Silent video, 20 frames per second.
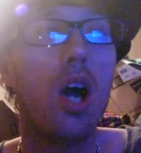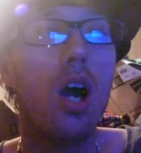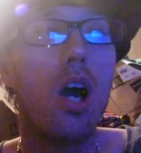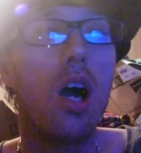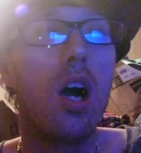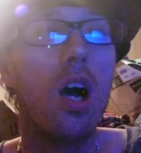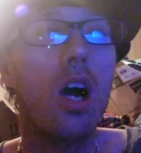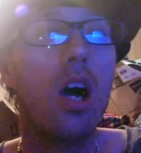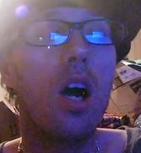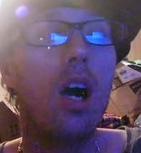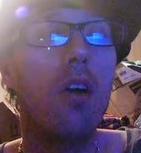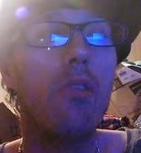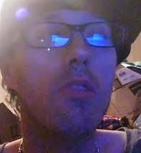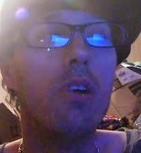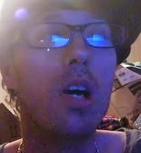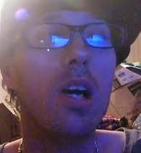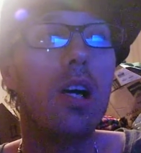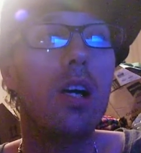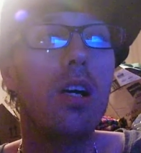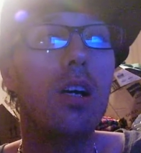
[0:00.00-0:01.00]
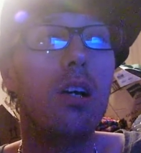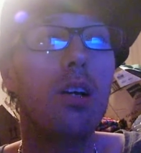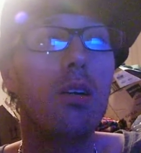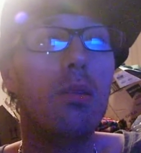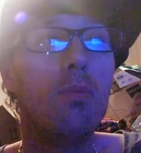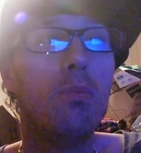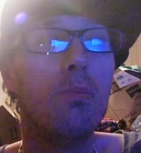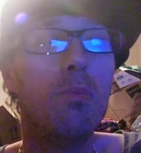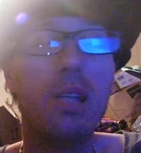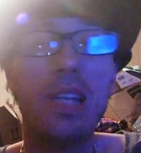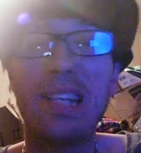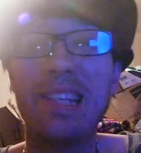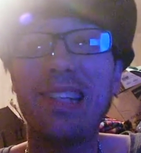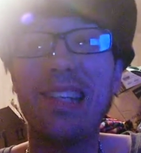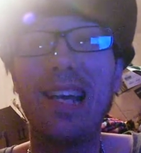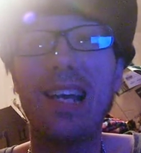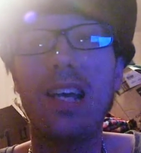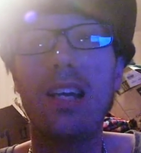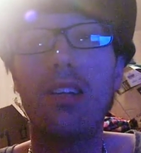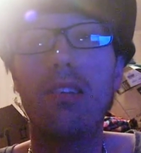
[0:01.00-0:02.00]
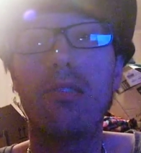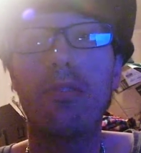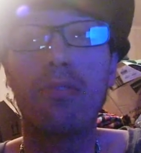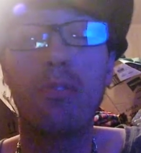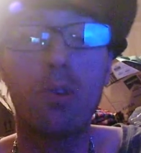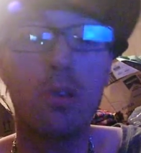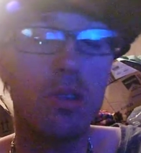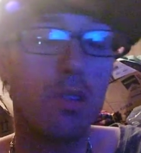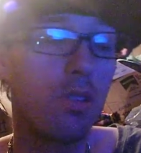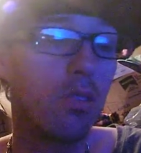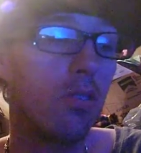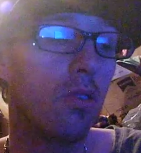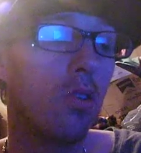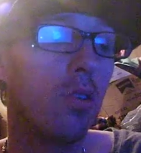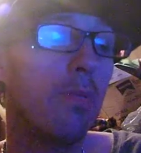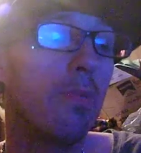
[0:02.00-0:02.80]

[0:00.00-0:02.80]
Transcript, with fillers: Of McDonald Illinois,